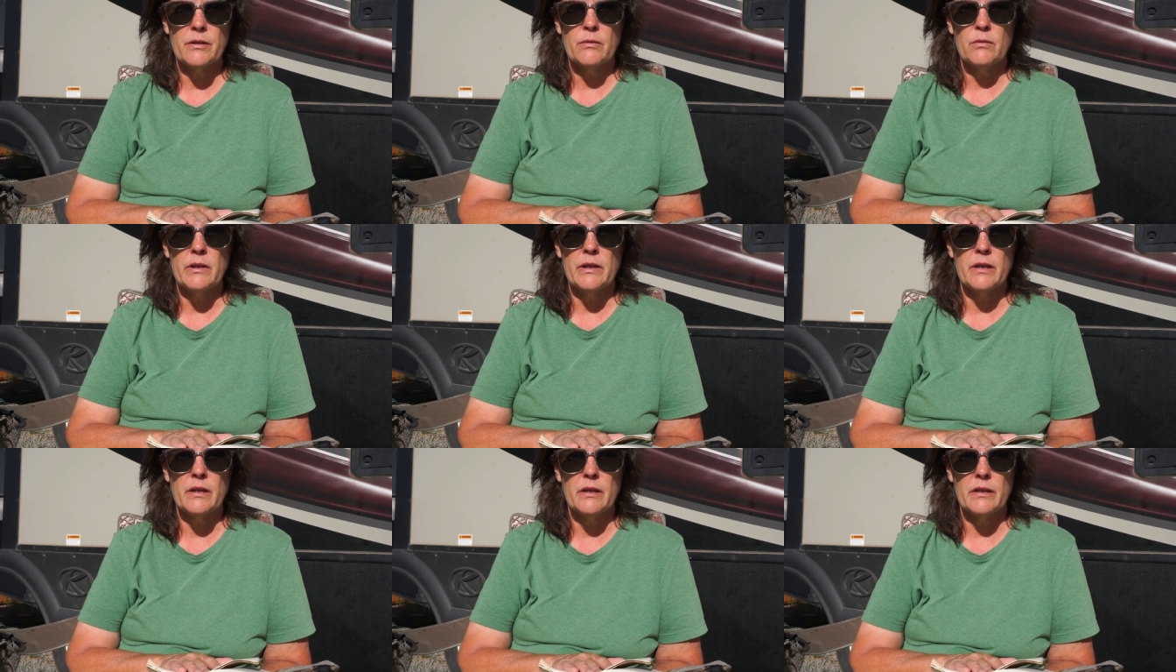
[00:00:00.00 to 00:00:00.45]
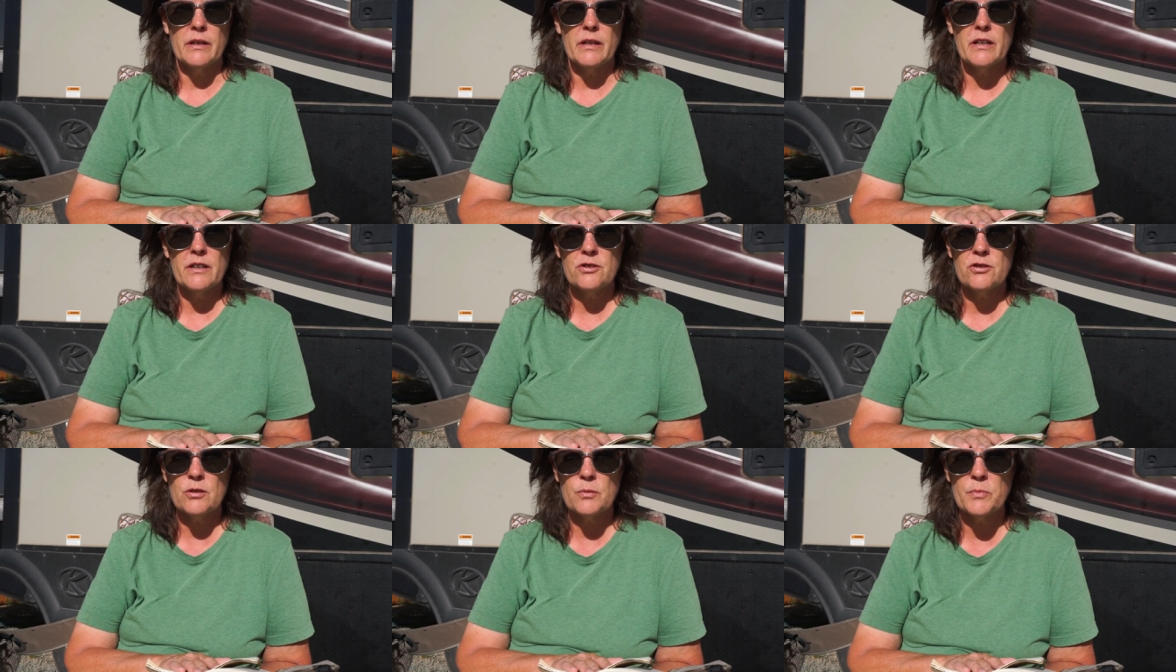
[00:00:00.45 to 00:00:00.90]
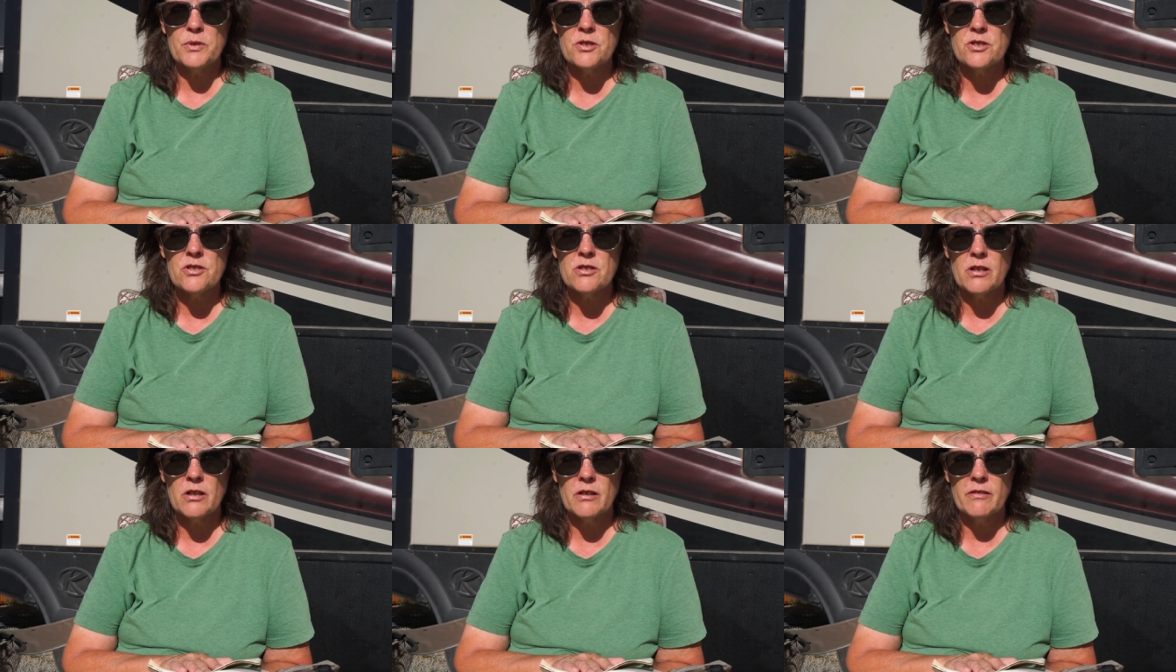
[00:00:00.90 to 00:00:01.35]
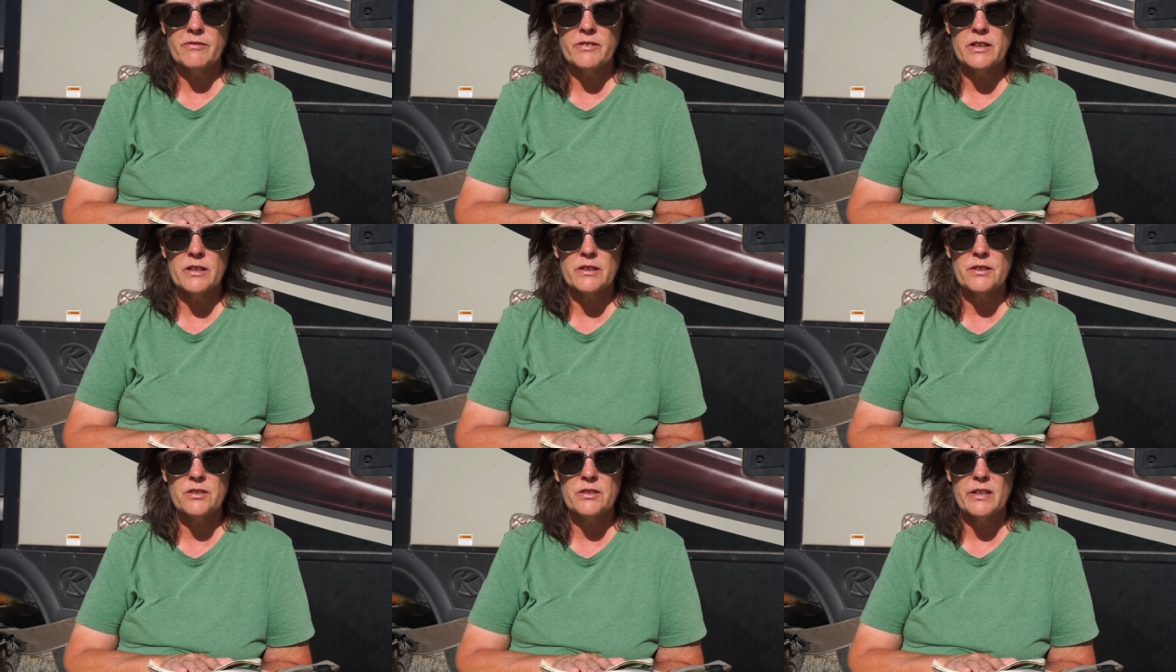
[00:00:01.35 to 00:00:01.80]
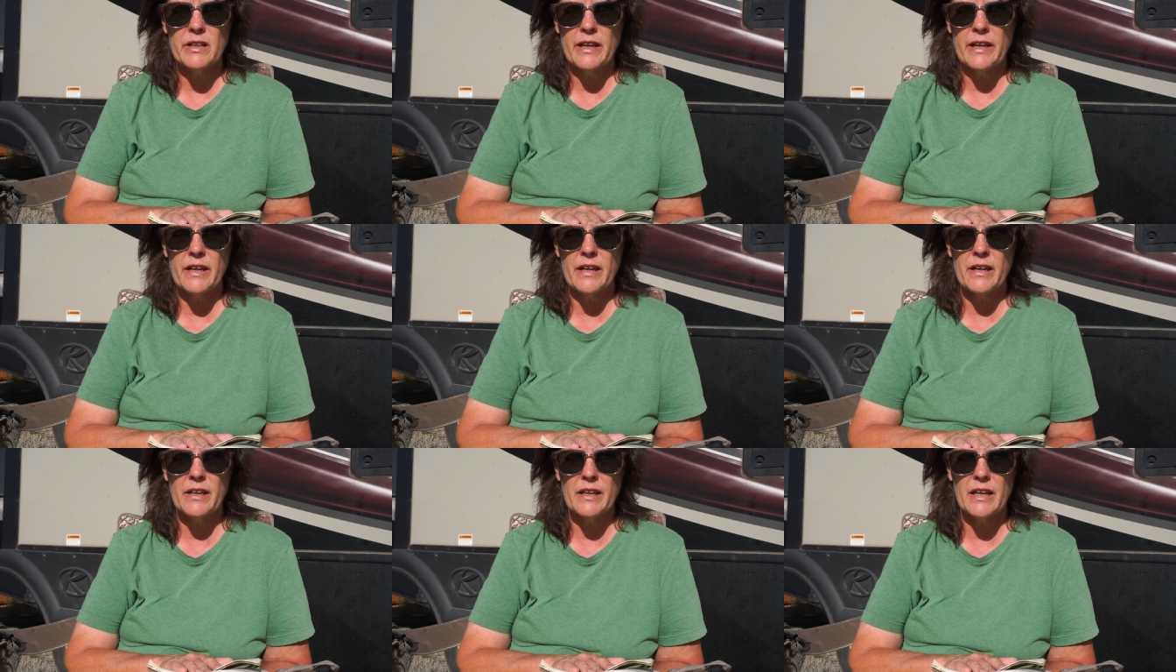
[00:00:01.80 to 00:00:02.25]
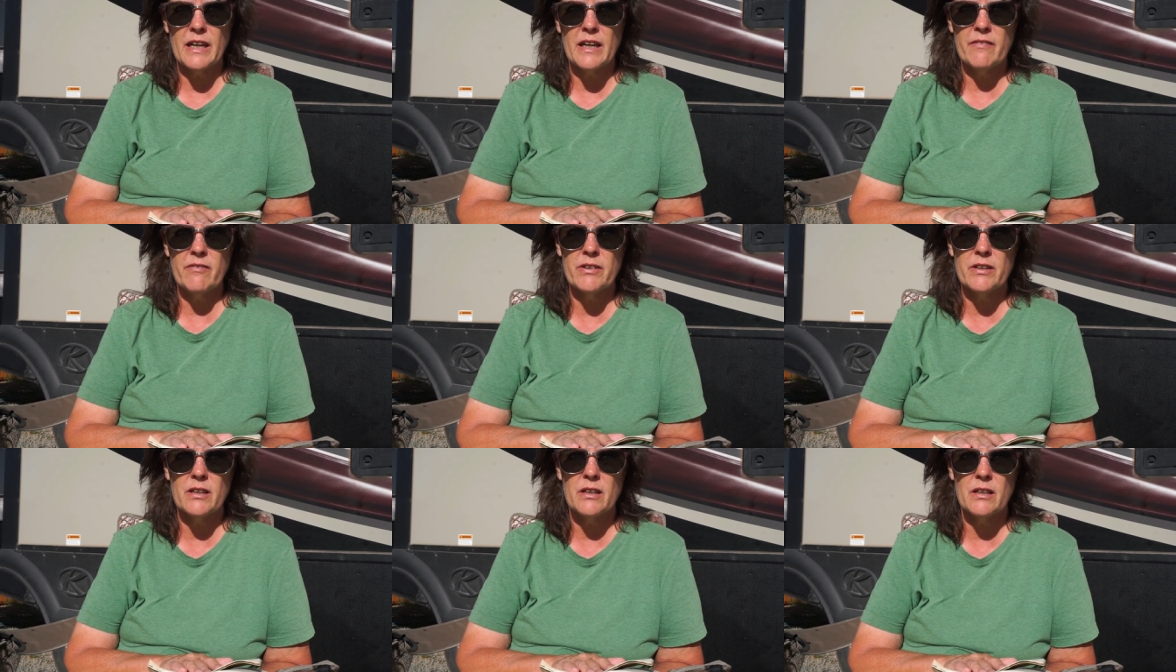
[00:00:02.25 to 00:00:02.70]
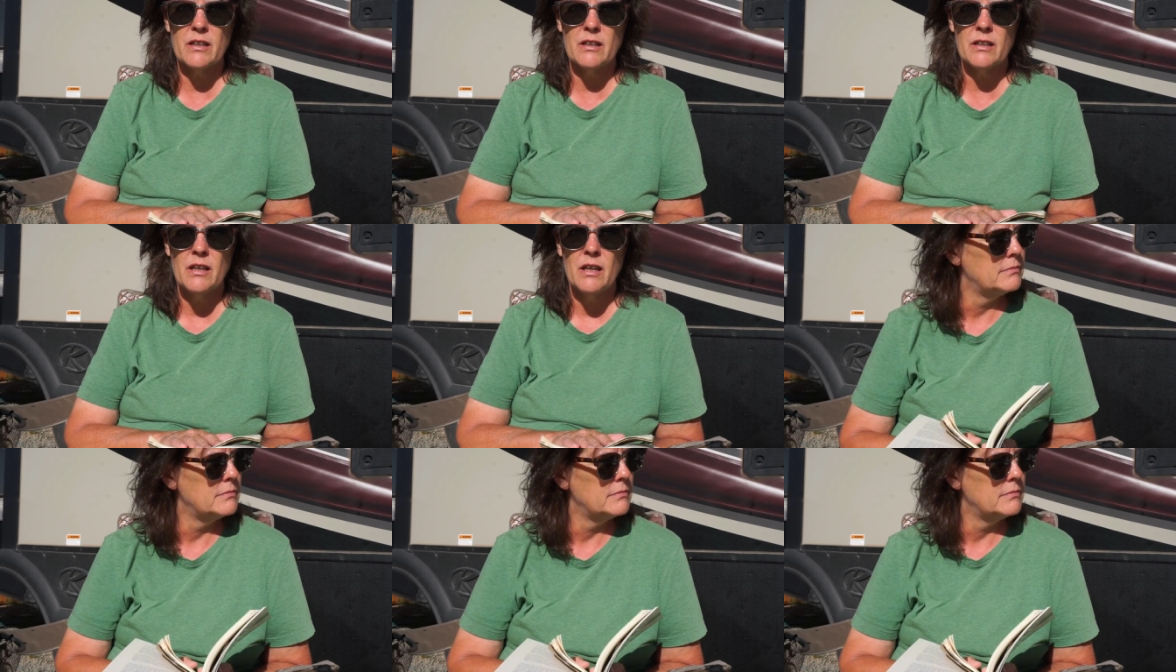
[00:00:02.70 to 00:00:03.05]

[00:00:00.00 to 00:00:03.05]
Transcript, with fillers: in customer service, and even